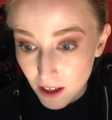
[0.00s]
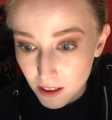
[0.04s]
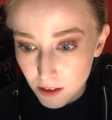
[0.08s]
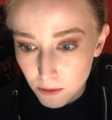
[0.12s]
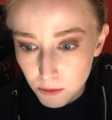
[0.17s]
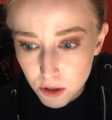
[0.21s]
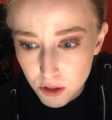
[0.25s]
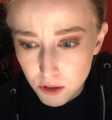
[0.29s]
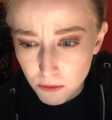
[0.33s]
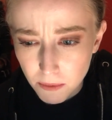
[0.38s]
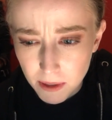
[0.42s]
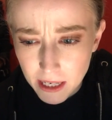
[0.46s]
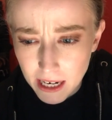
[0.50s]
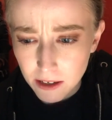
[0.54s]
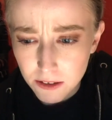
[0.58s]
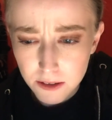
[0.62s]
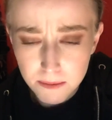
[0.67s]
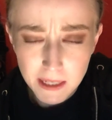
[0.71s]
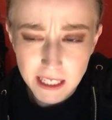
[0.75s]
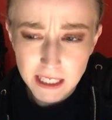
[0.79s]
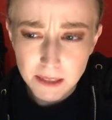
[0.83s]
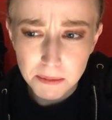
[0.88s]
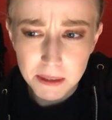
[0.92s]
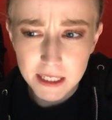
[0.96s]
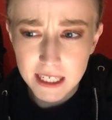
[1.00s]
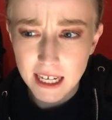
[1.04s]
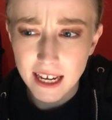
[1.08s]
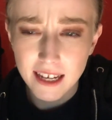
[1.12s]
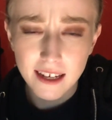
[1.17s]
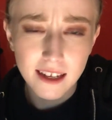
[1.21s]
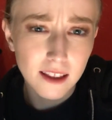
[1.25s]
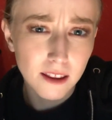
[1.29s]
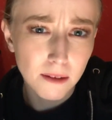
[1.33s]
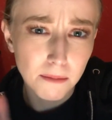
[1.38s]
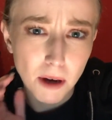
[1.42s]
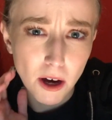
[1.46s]
there was someone else meant to be
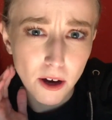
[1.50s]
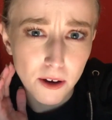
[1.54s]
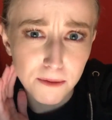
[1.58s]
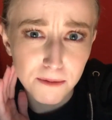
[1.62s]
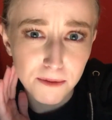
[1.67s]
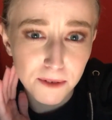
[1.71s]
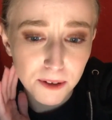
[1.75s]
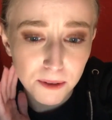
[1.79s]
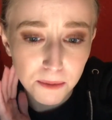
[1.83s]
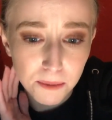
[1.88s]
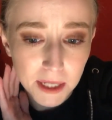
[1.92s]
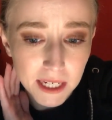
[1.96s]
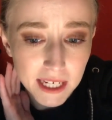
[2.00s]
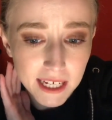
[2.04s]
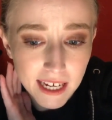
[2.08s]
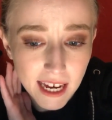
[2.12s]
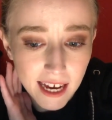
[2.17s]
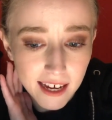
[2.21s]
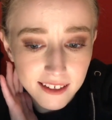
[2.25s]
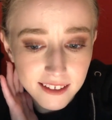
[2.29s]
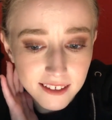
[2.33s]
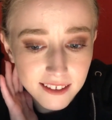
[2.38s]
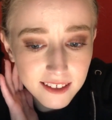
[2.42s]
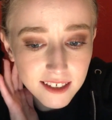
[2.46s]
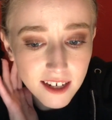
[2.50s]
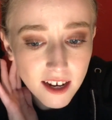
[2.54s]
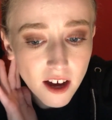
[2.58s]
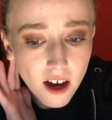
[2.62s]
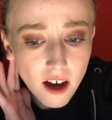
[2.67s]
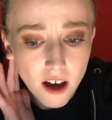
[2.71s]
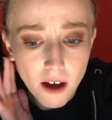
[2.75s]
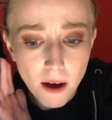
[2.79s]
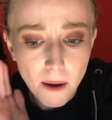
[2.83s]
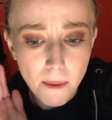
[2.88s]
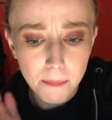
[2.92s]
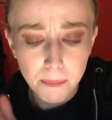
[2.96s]
taking them home for the weekend,
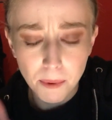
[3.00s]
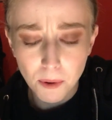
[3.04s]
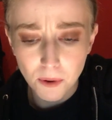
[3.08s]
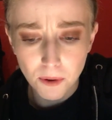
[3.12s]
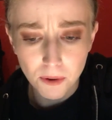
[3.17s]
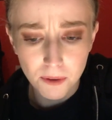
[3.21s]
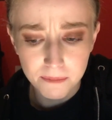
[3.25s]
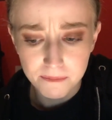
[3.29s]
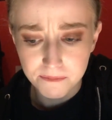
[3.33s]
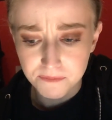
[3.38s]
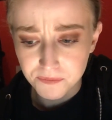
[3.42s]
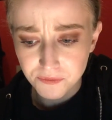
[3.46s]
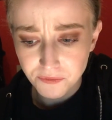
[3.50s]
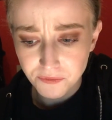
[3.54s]
but